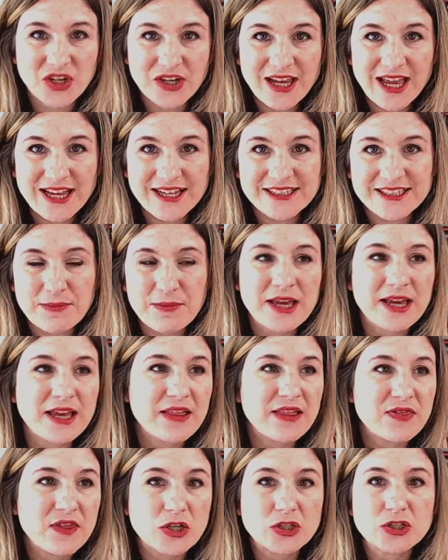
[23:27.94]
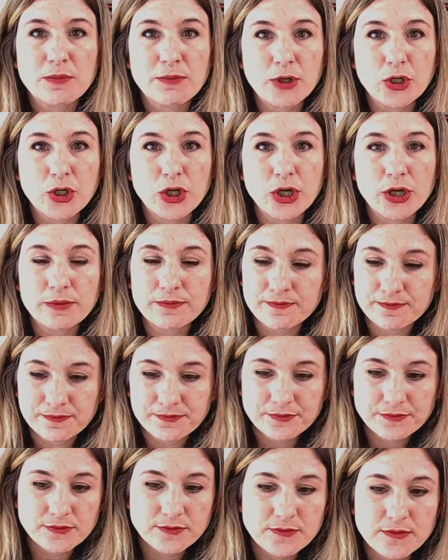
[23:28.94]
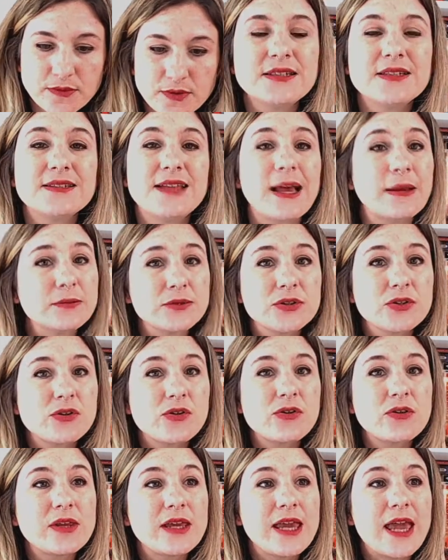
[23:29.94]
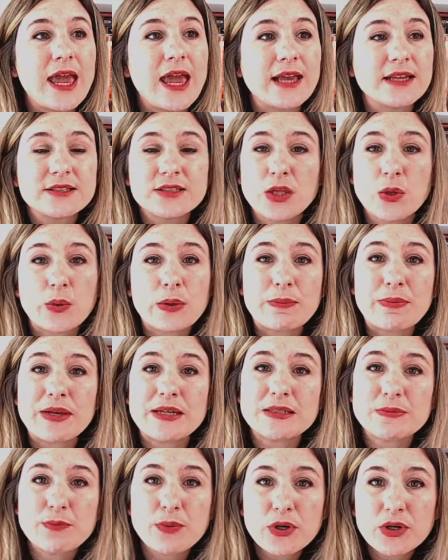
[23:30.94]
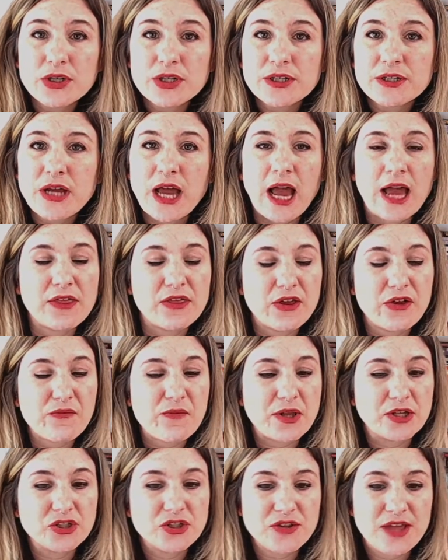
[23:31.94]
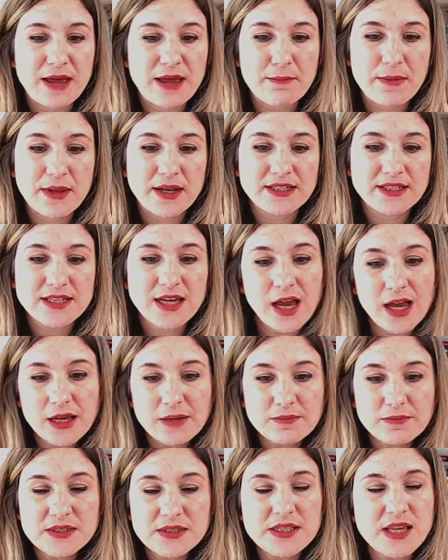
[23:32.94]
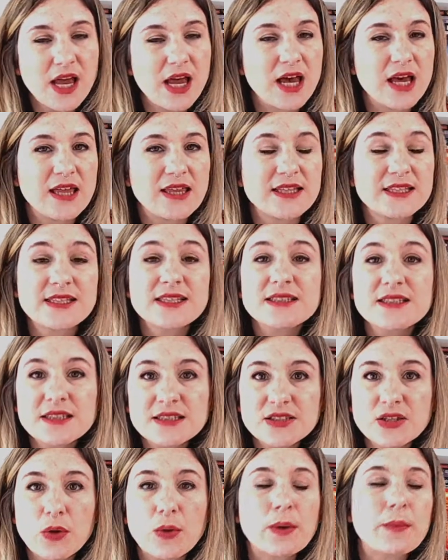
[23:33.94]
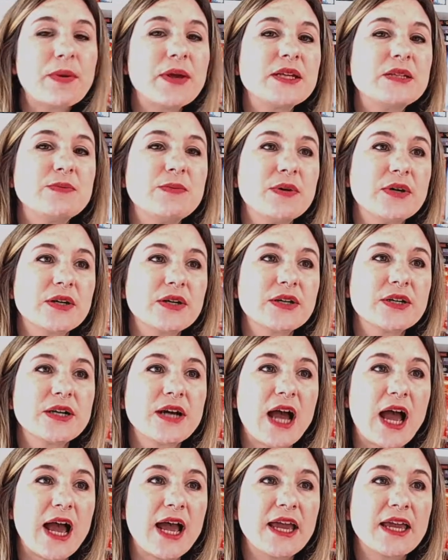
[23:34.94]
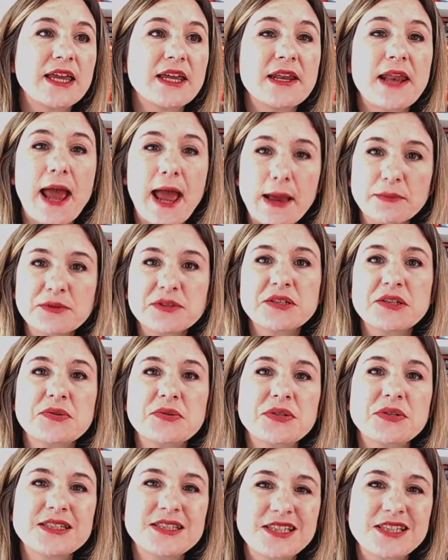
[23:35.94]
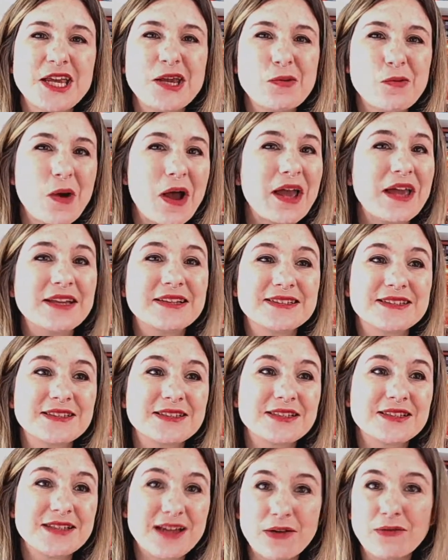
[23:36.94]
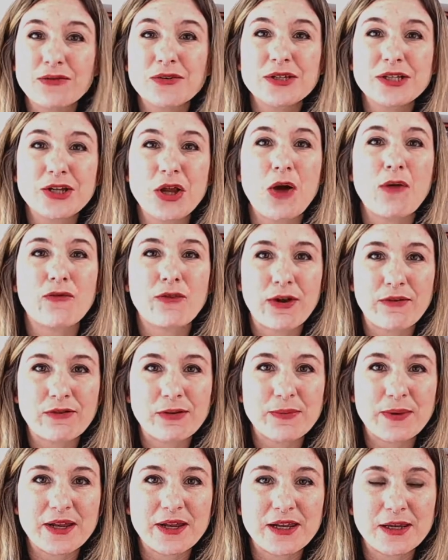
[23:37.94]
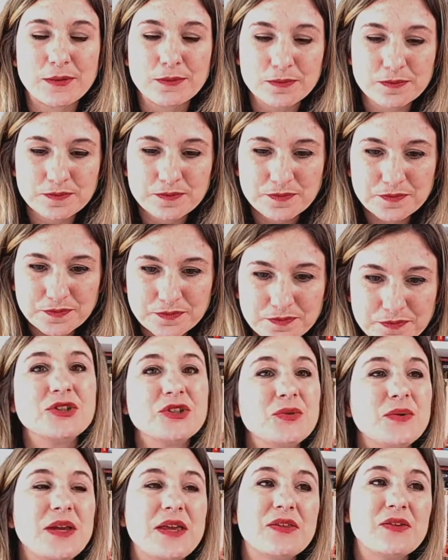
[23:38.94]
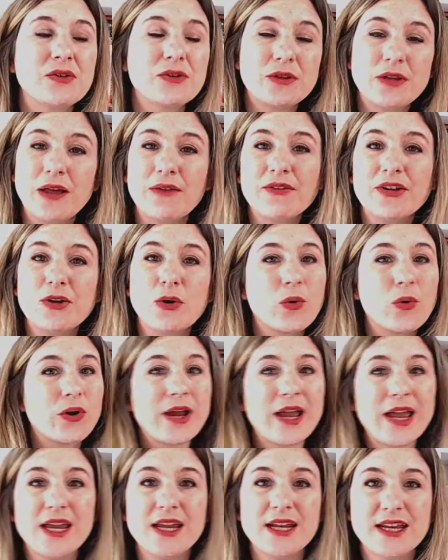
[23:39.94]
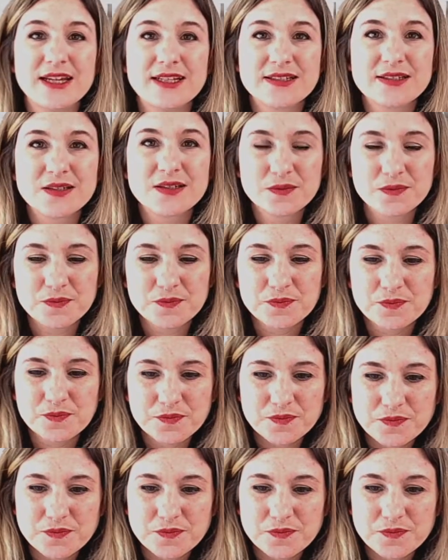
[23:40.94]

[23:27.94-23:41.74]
Dark academic, there's a murder. This is absolutely a slower paced book. I think I've mentioned that many times. This is a slower paced book. I can absolutely see why it's definitely not for everybody. People do either love it or hate it.